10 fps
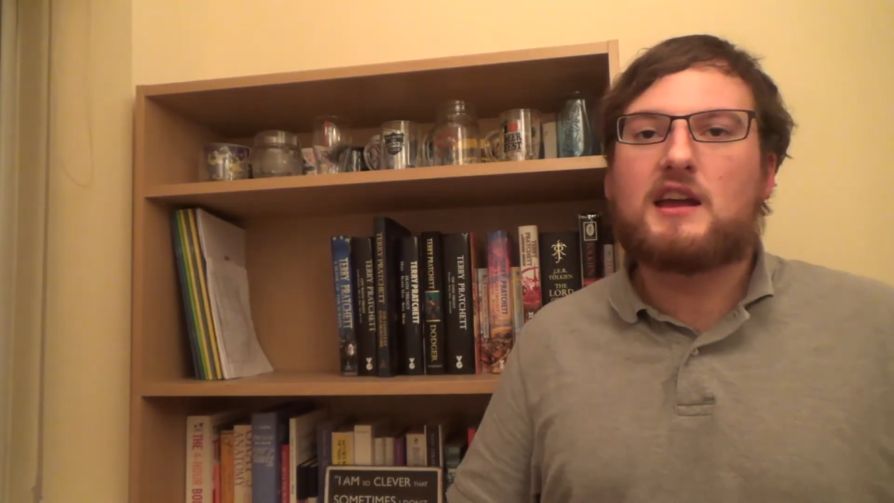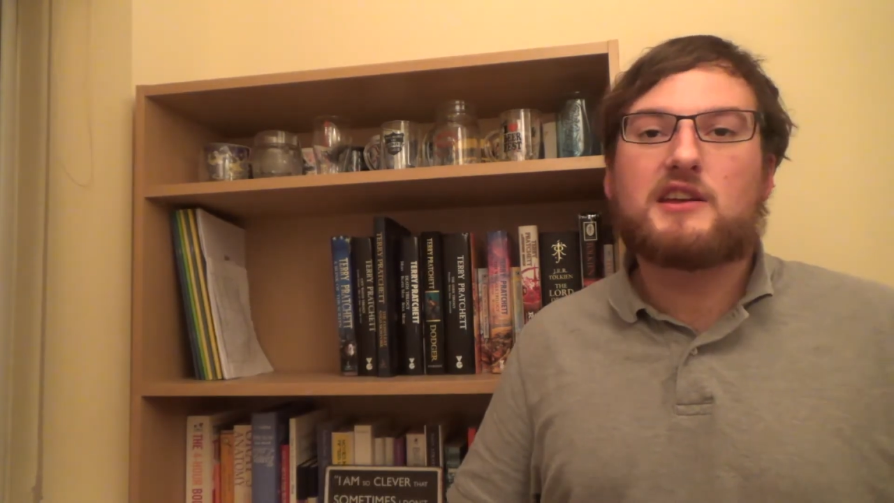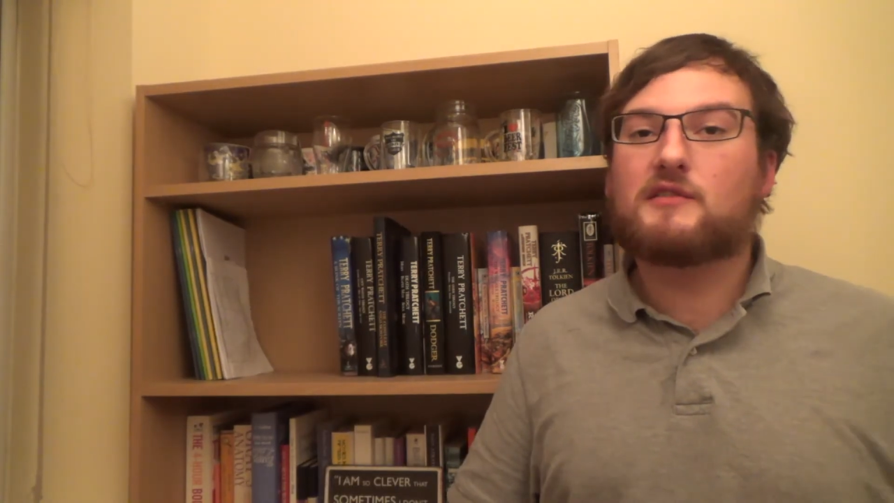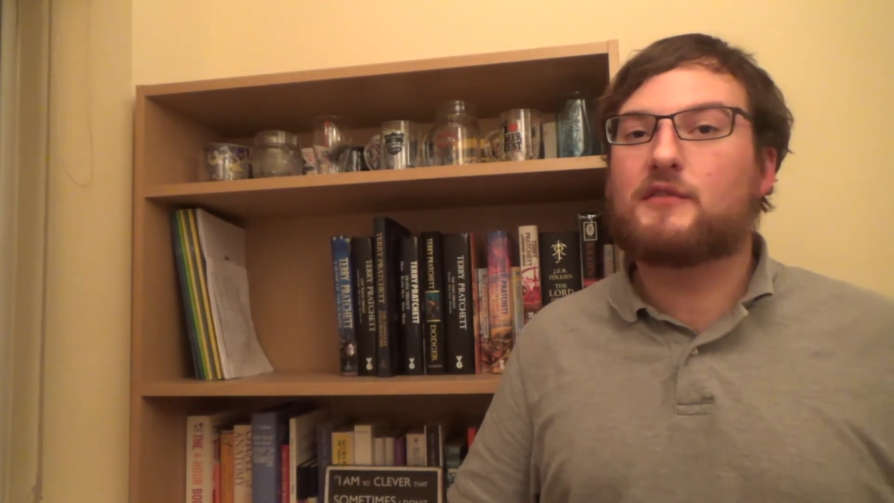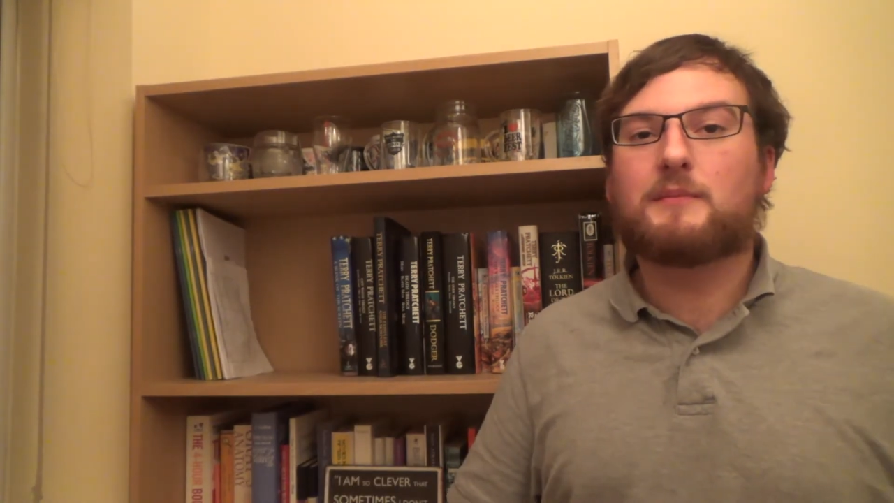
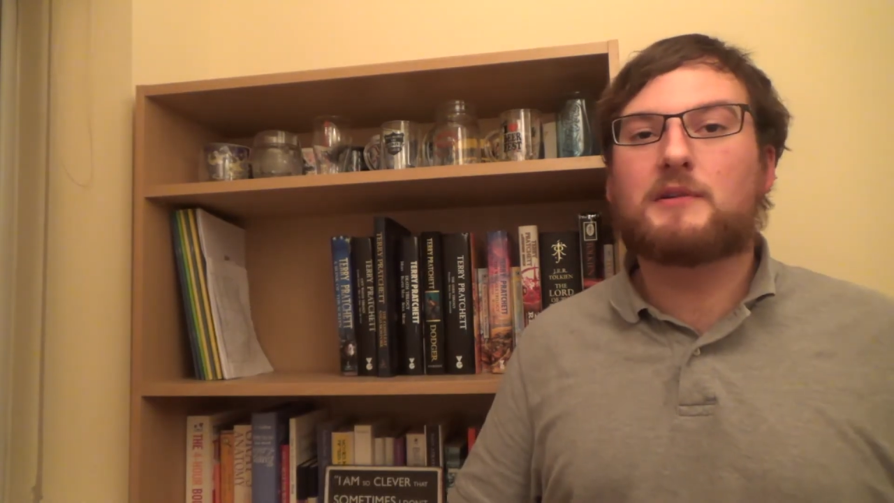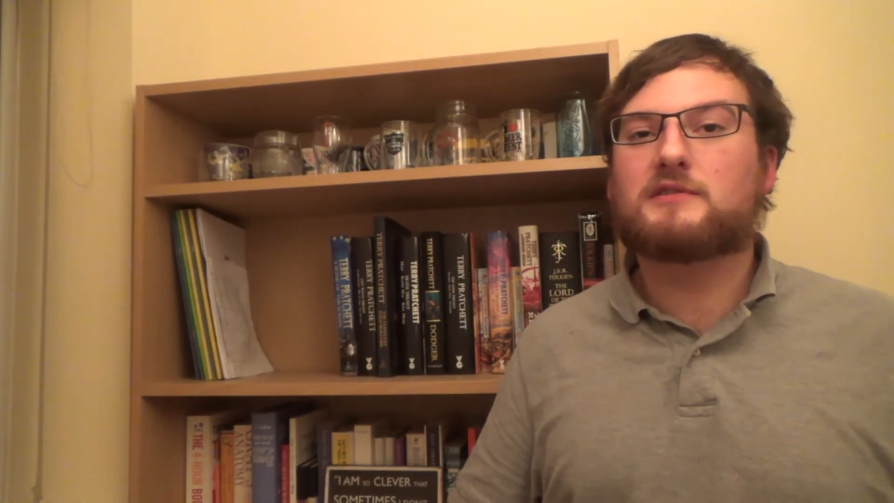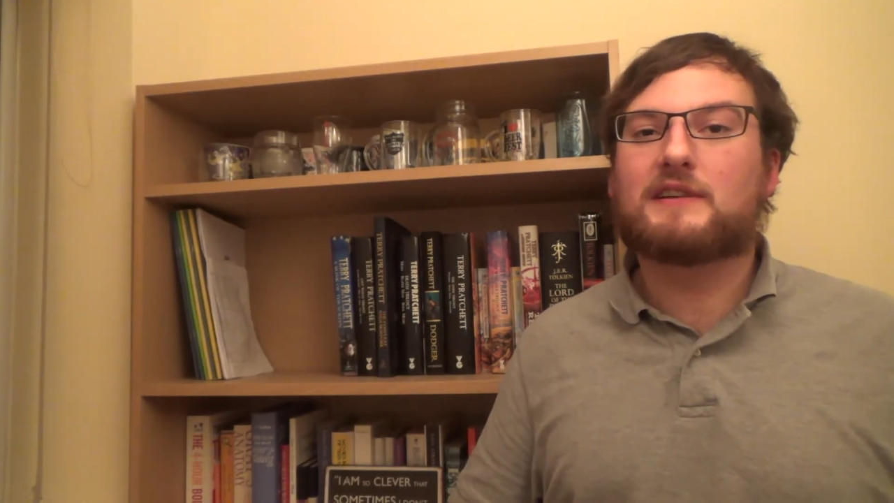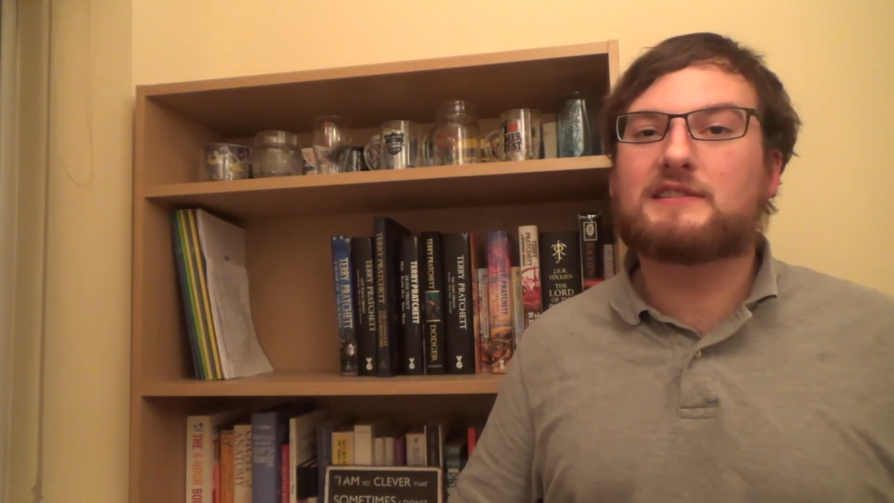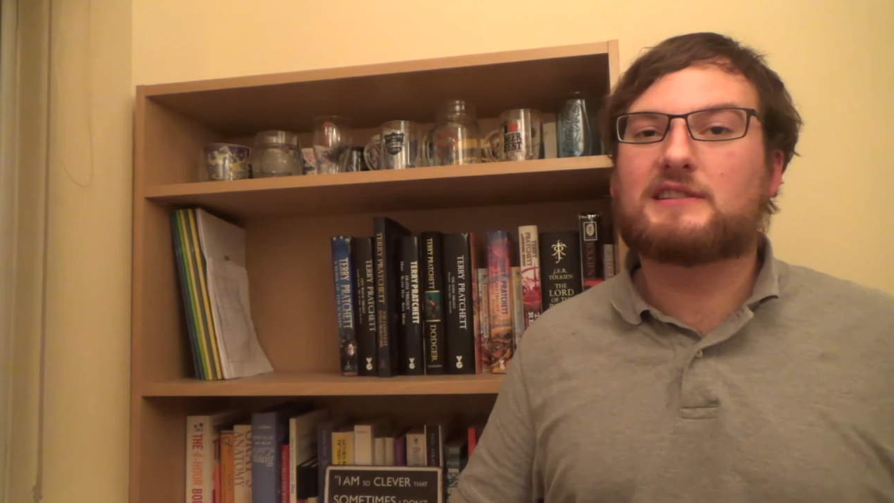You can find
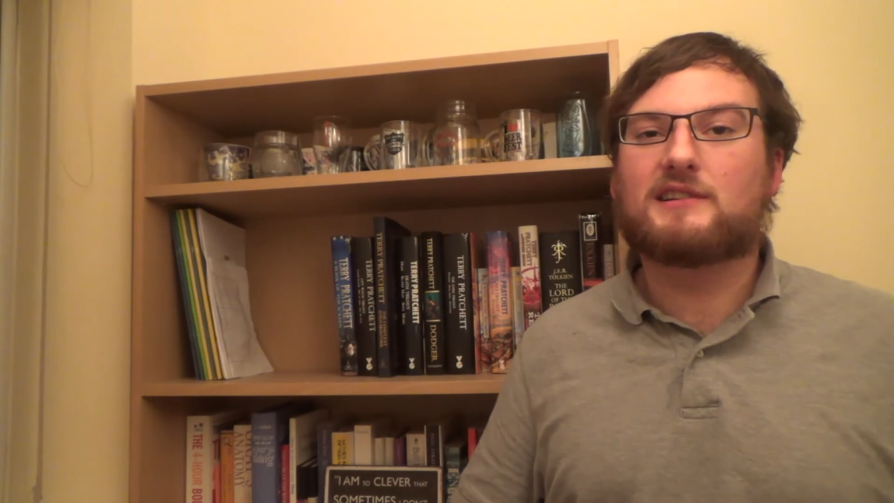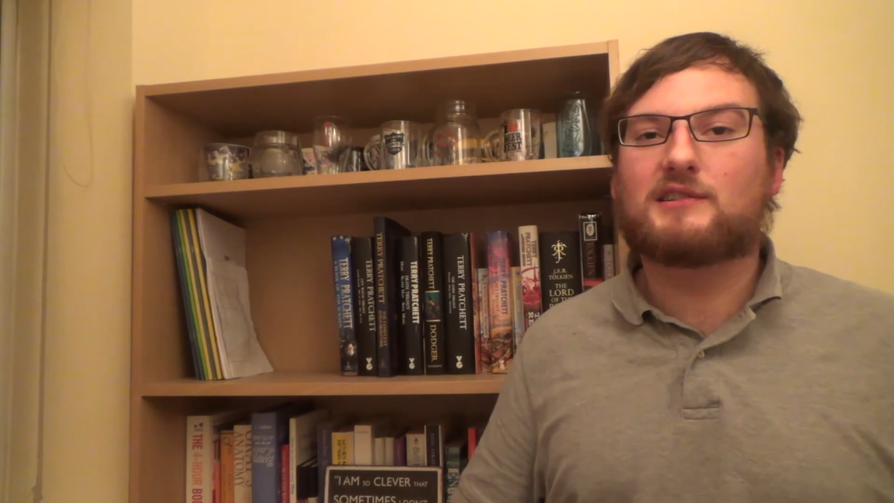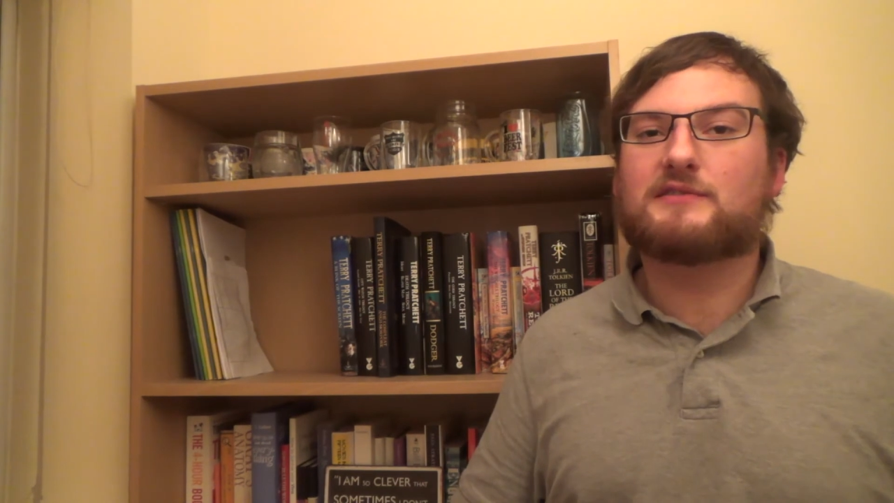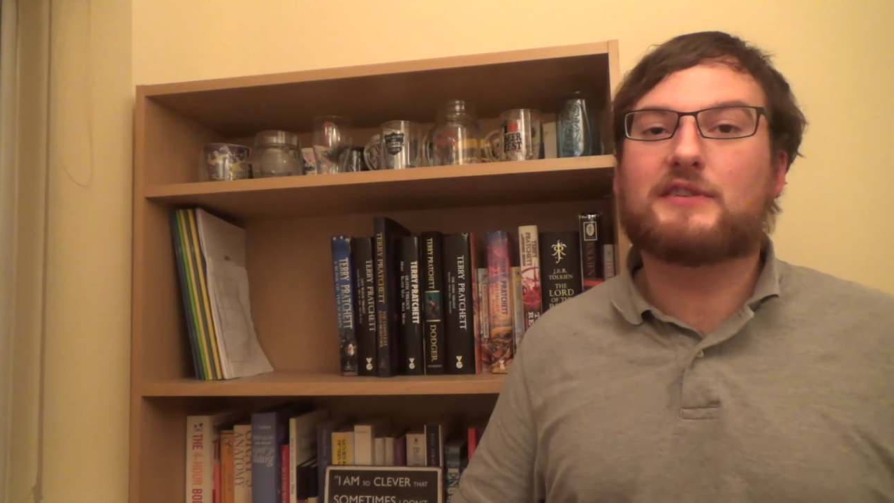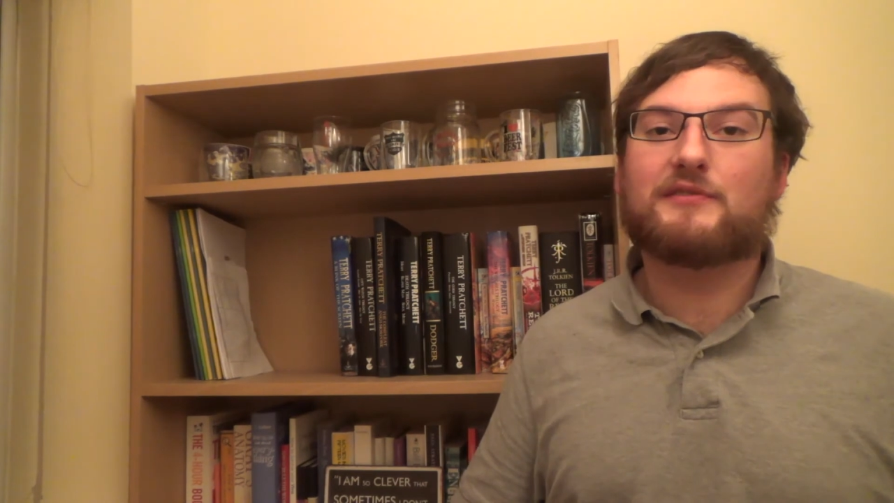motivation in
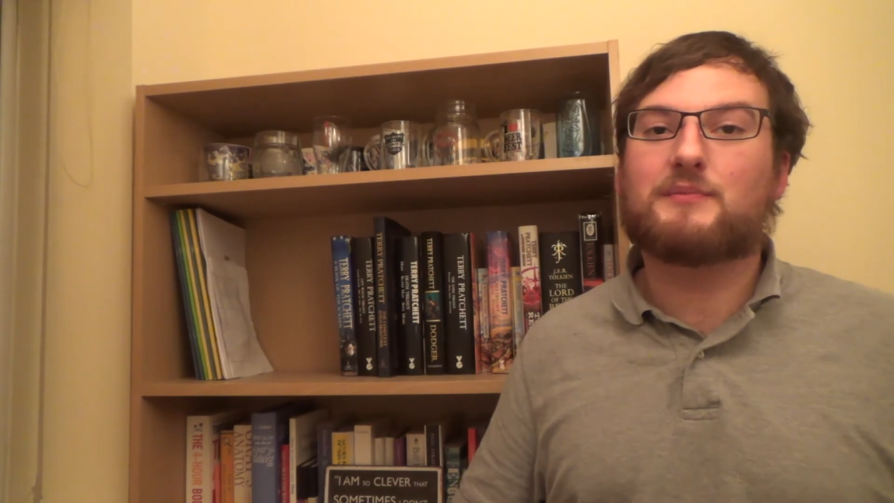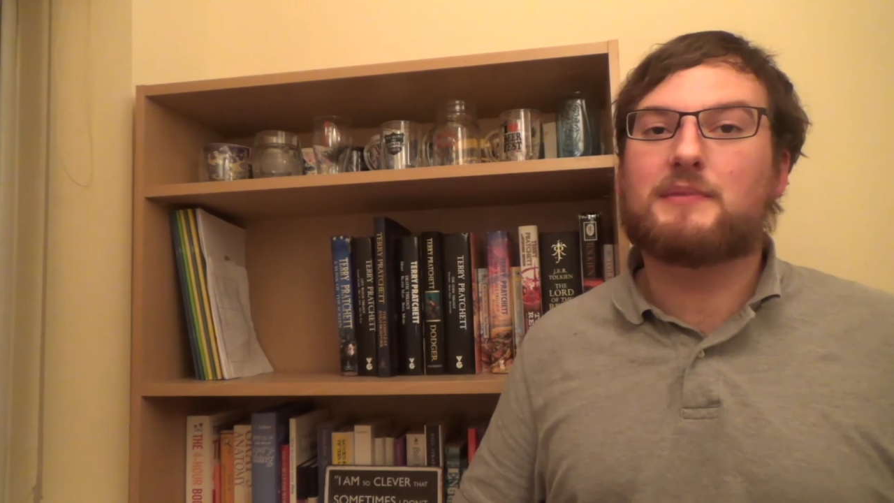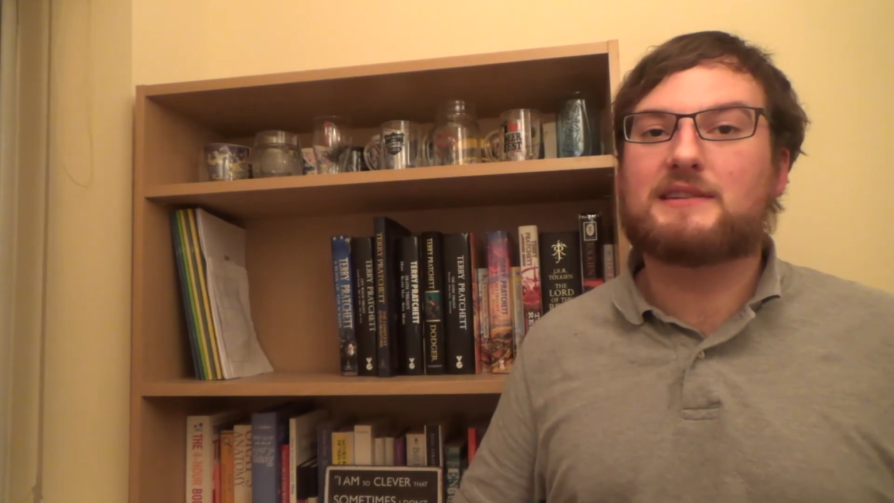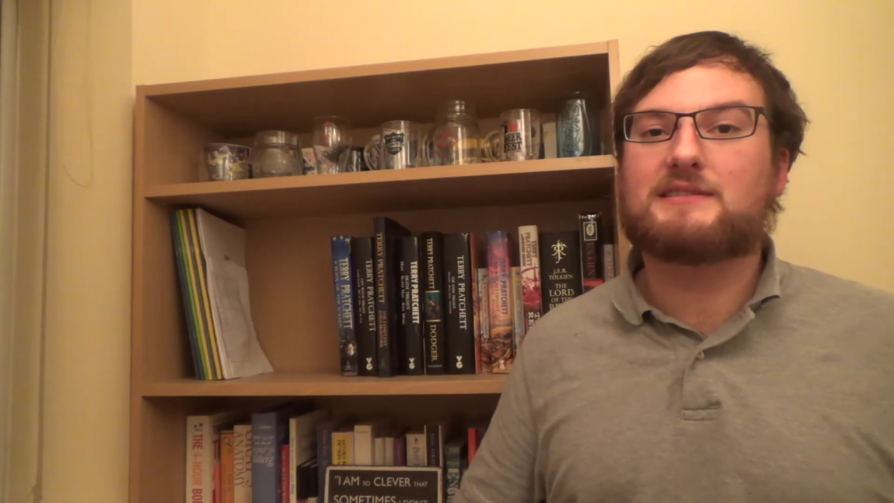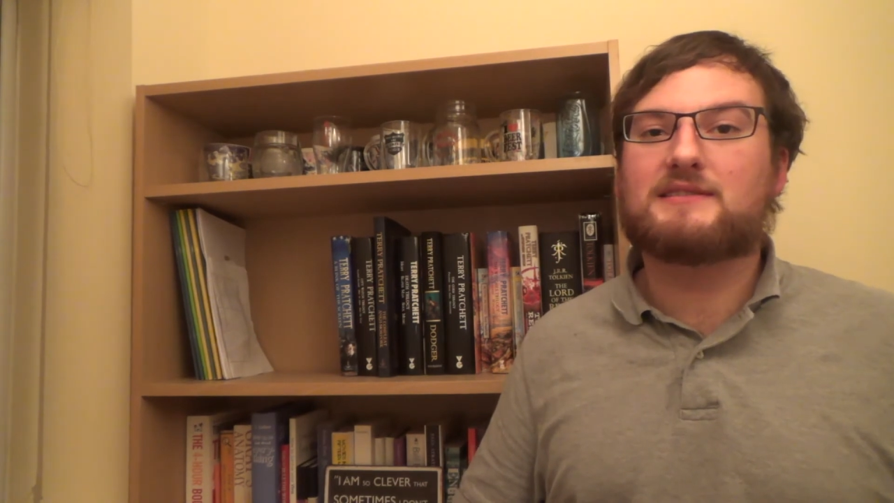lots of different
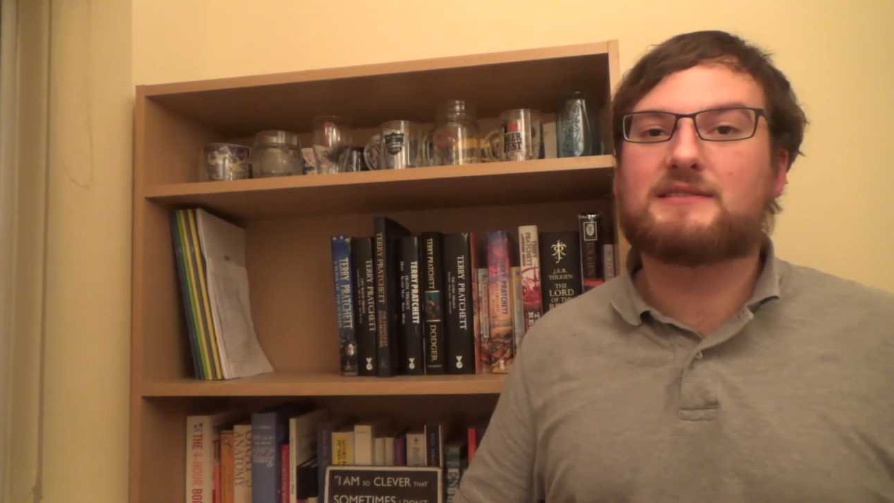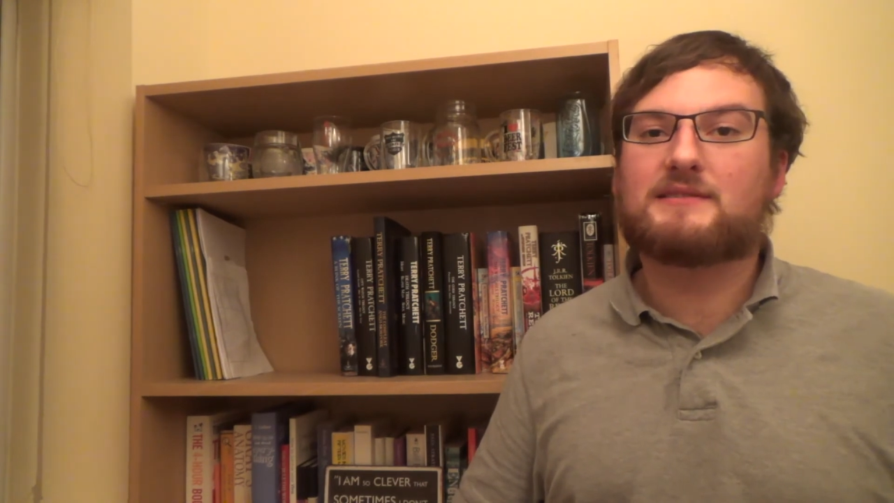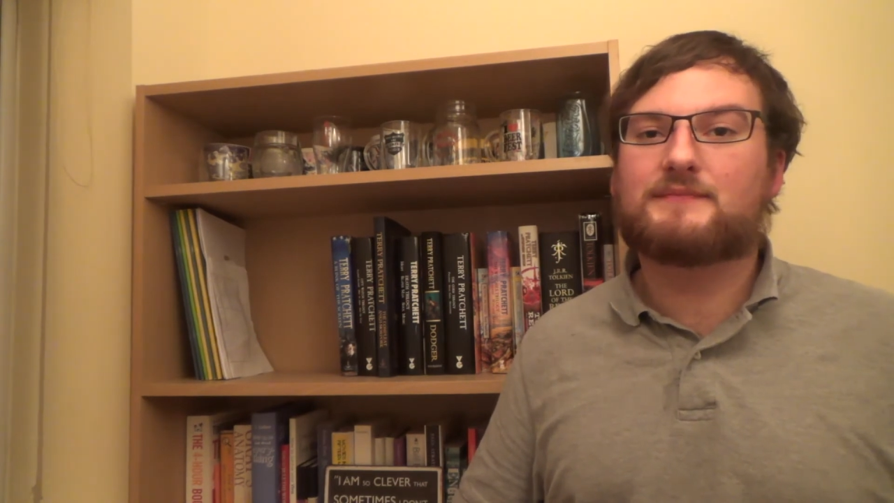places.